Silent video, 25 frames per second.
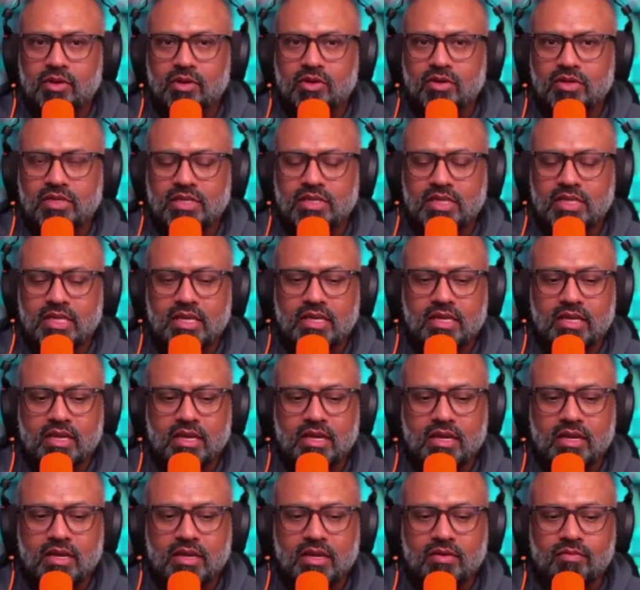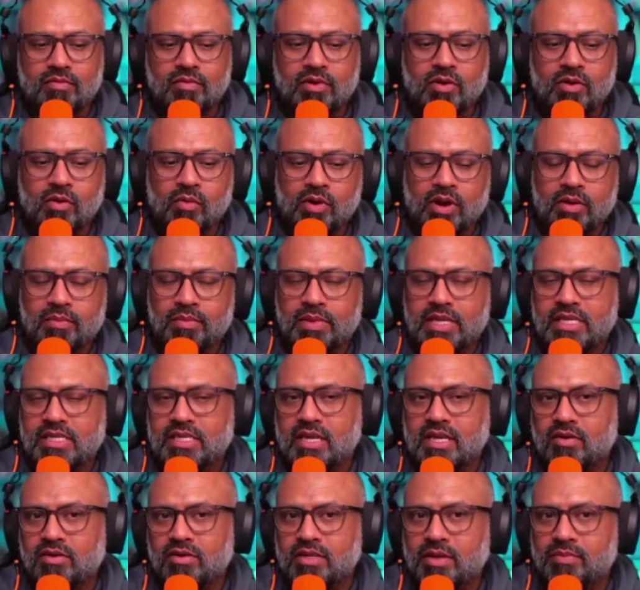Because we don't want to
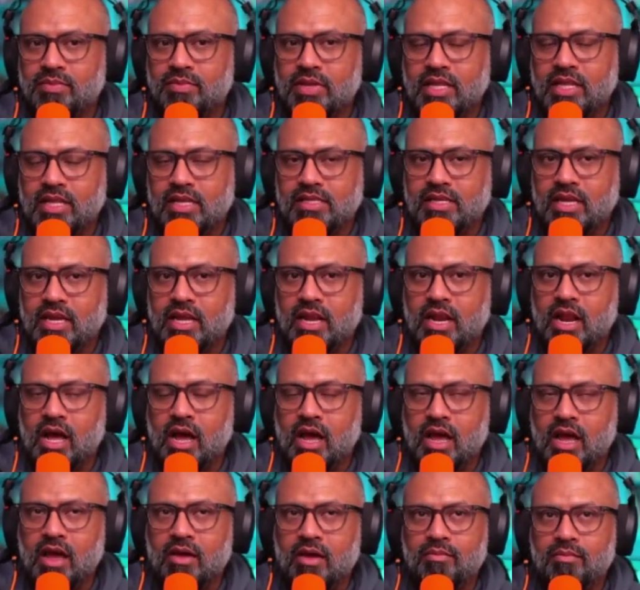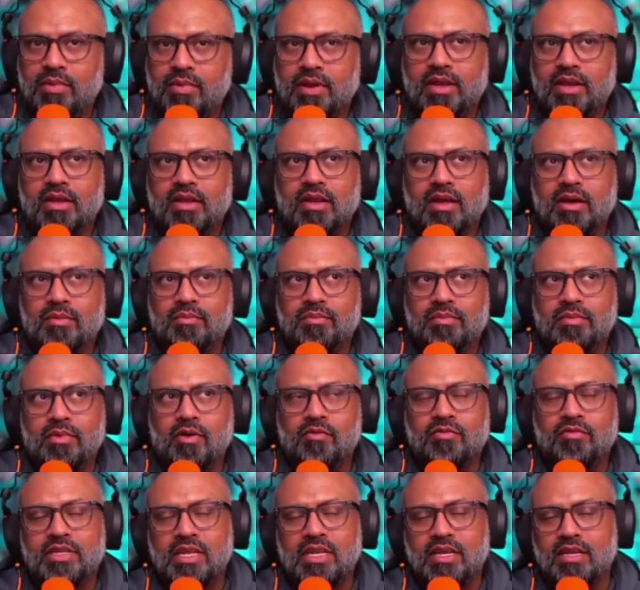miss out something they say. And I have been,
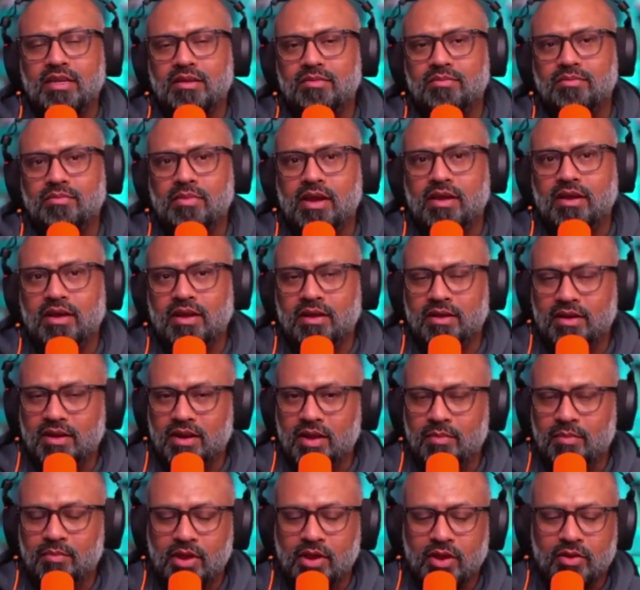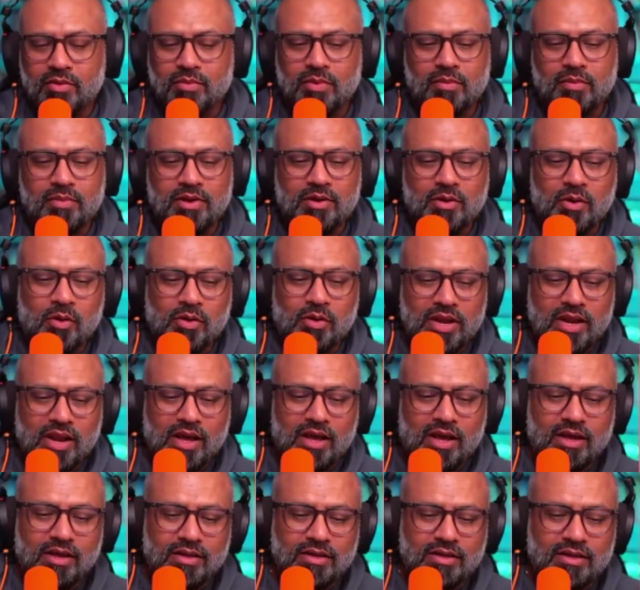obviously, you probably know in
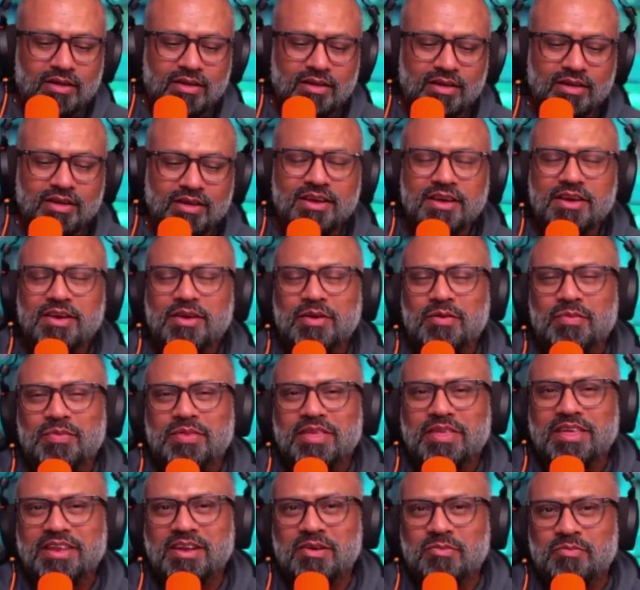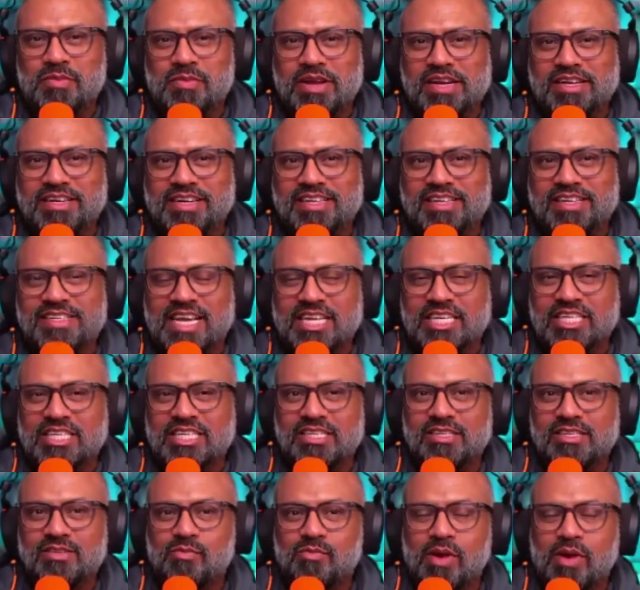our mentoring
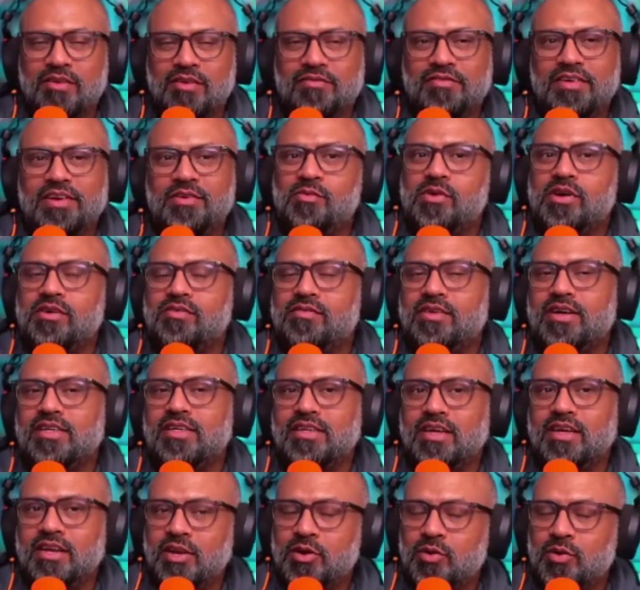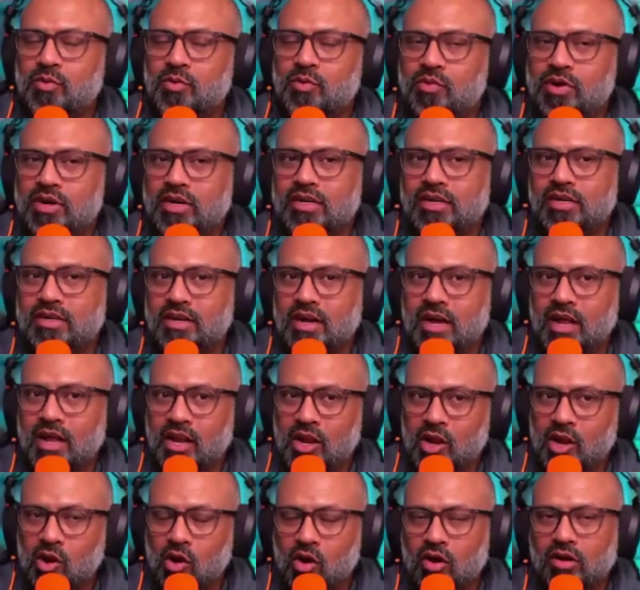sessions, my feedback was I need to work a
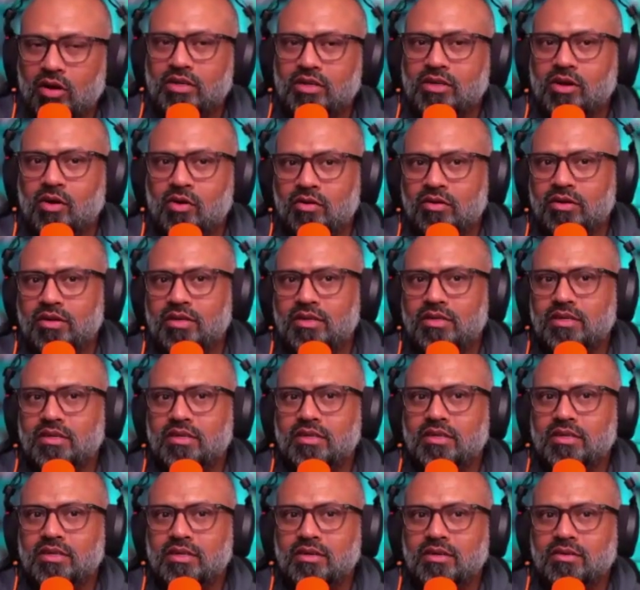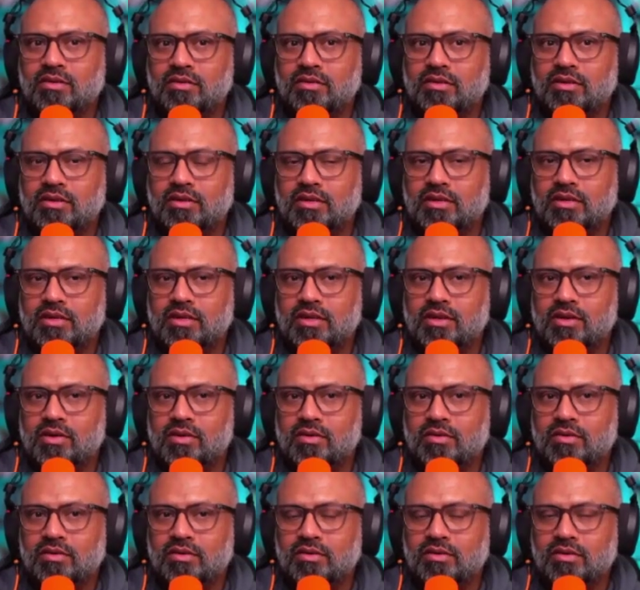lot on
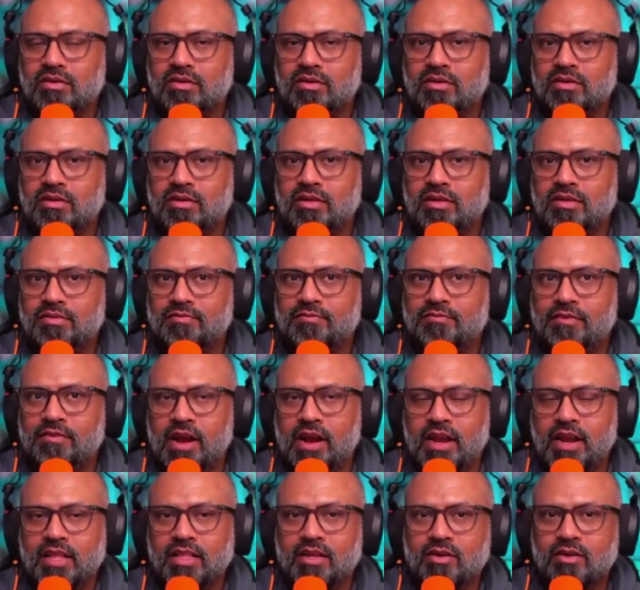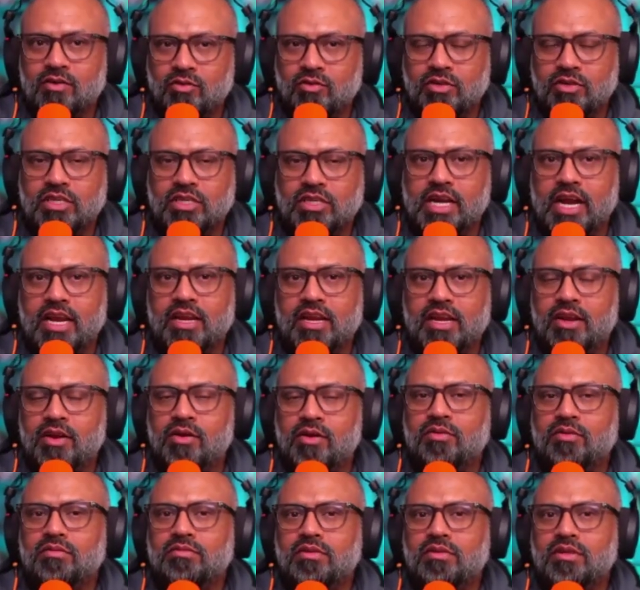finding the contract, you
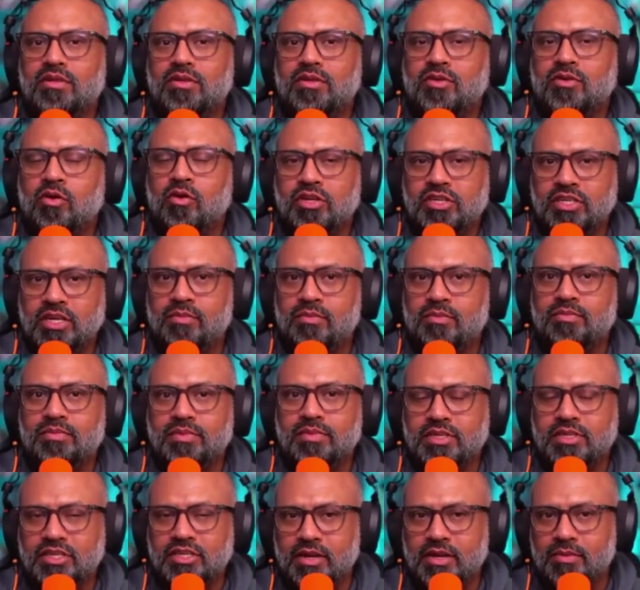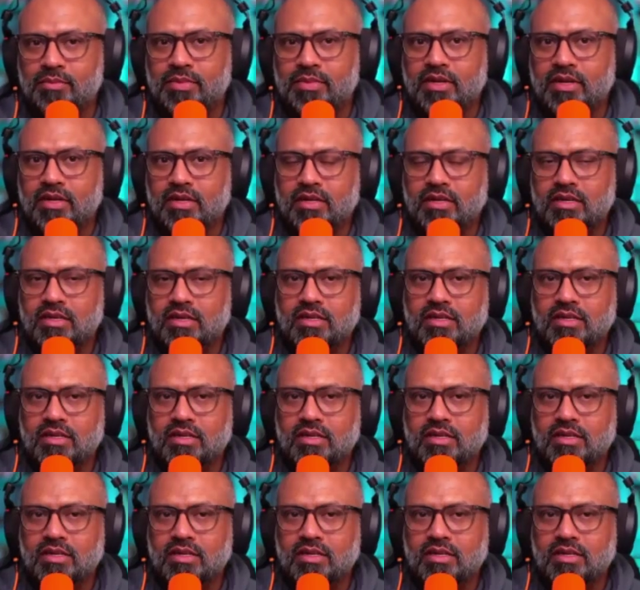know. Don't jump ship.